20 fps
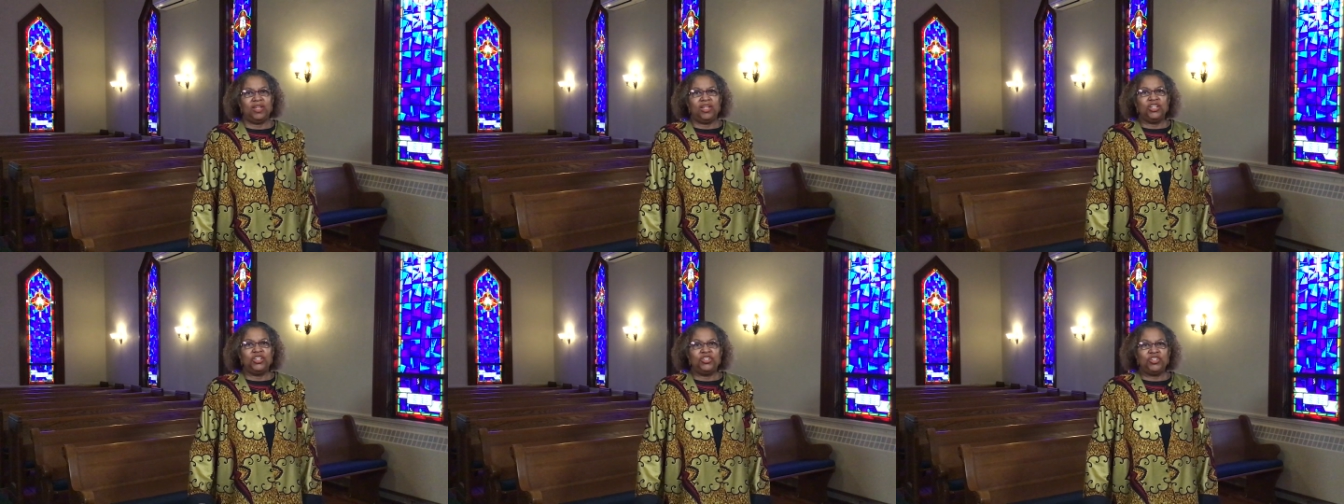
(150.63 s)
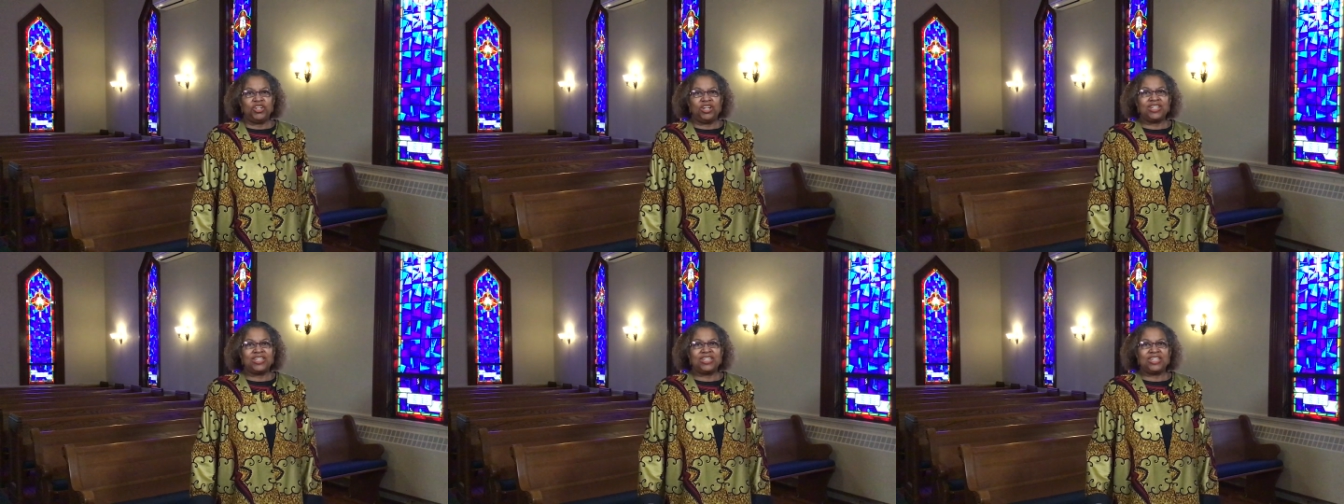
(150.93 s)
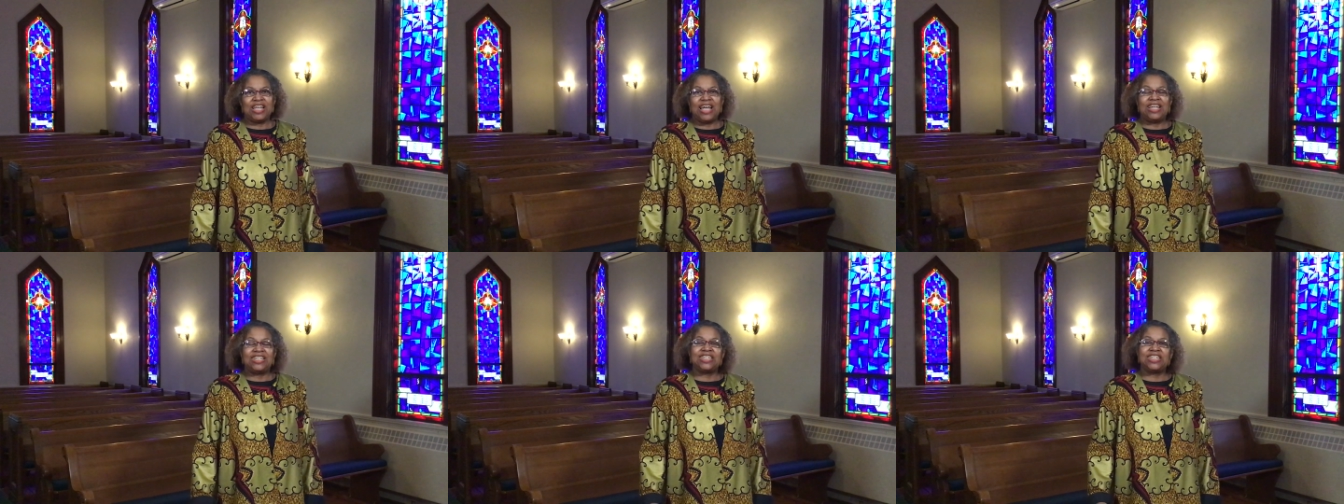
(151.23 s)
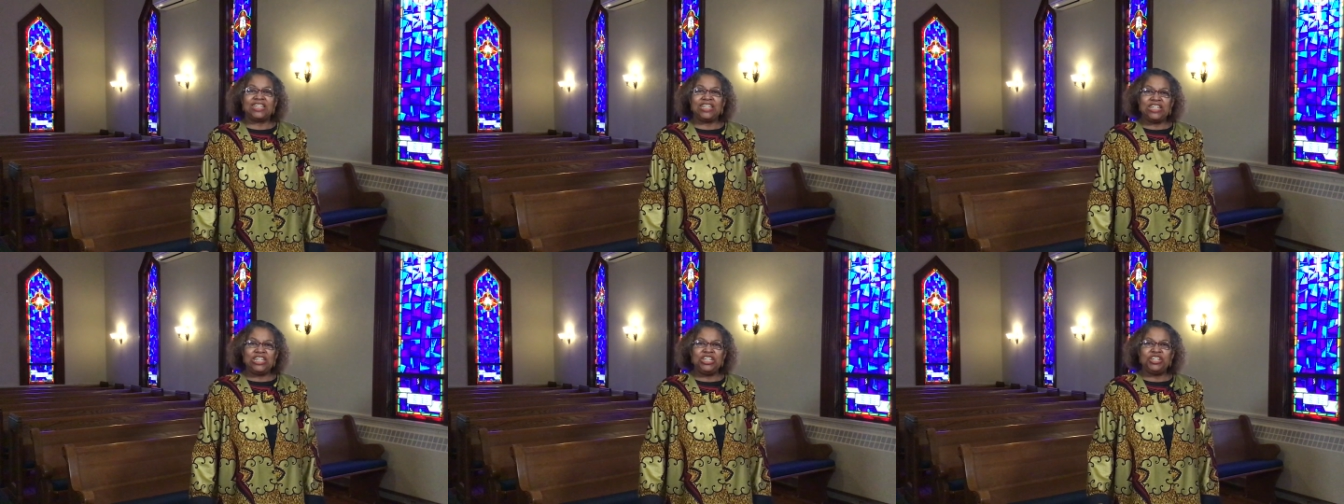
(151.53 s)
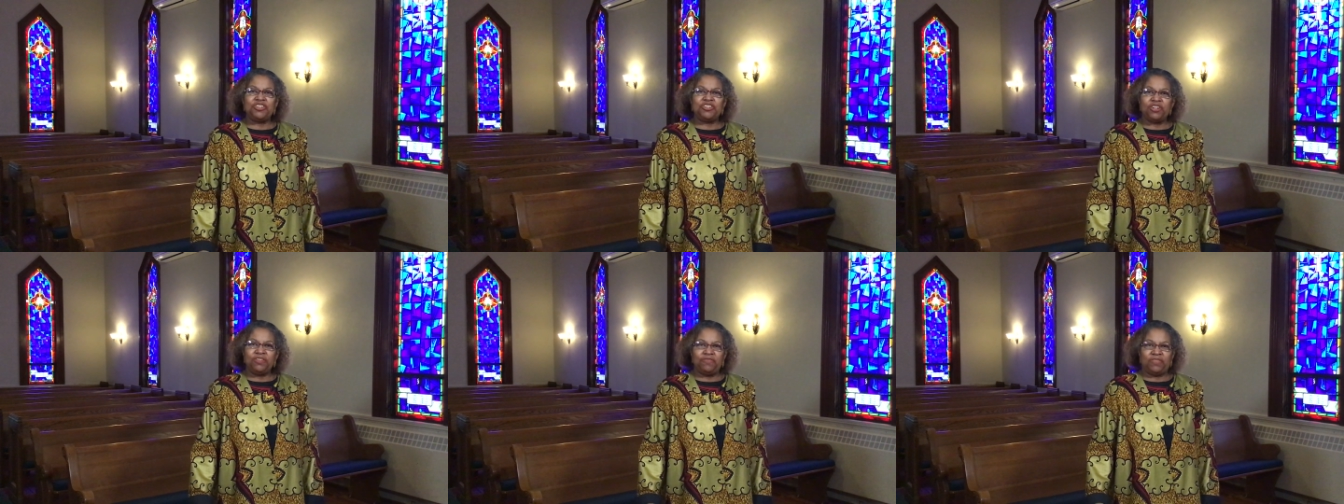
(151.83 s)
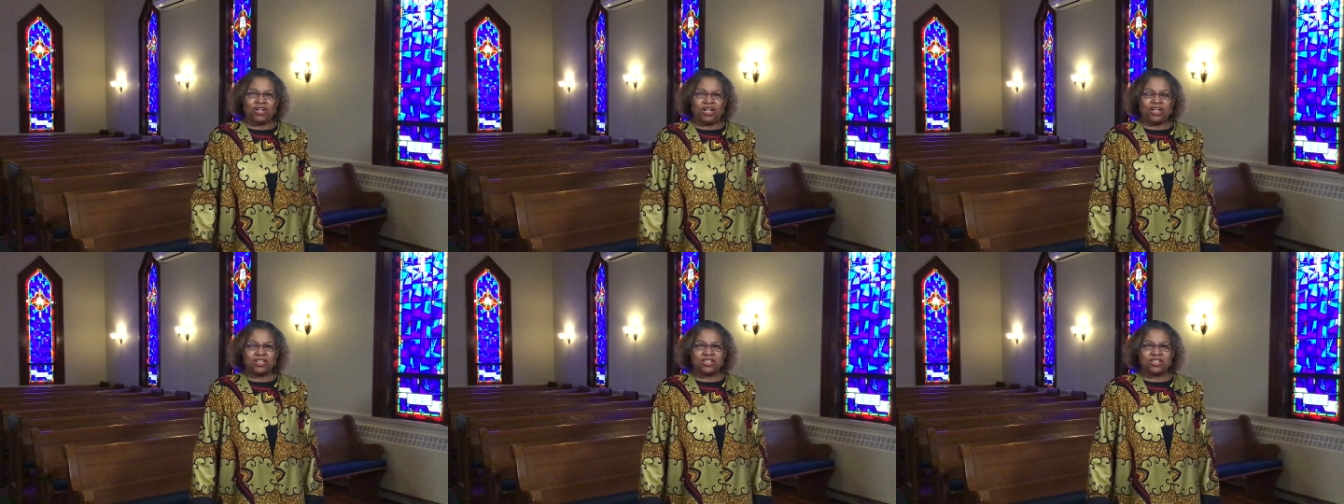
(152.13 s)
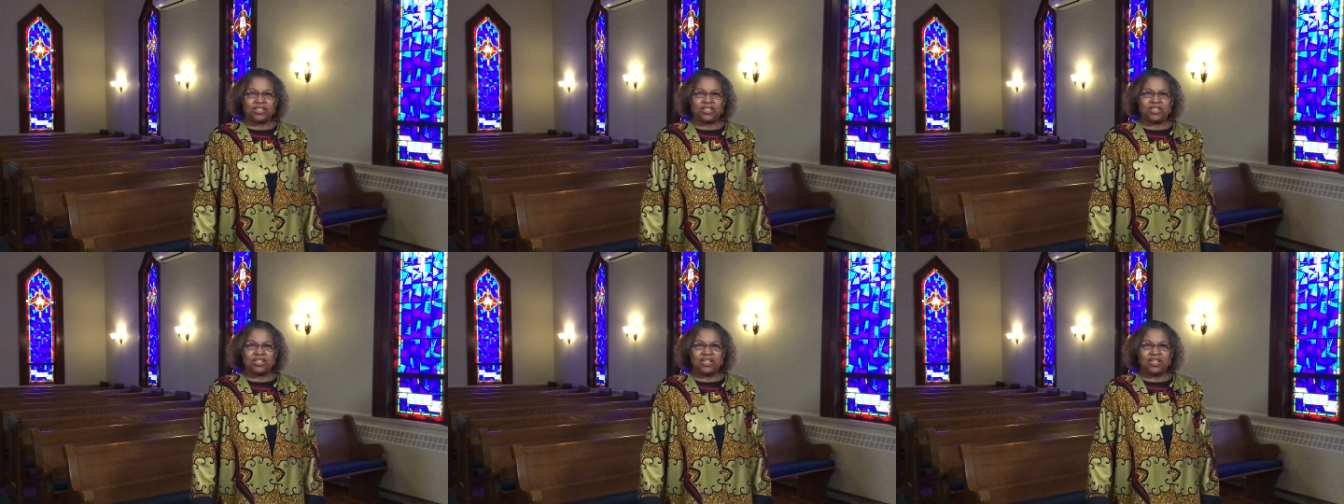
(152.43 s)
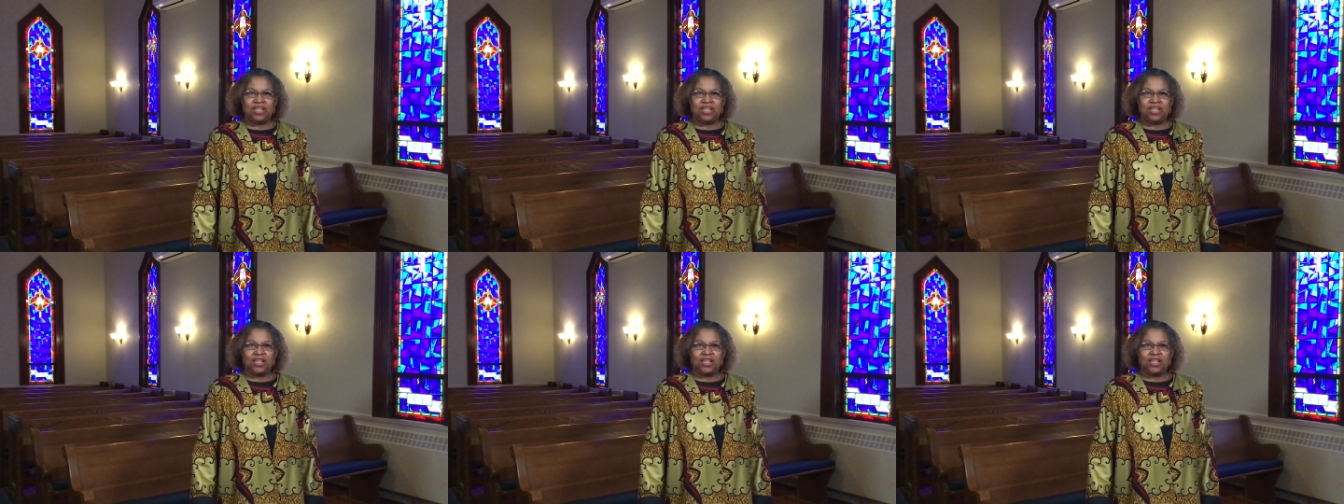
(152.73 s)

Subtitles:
Just as each of us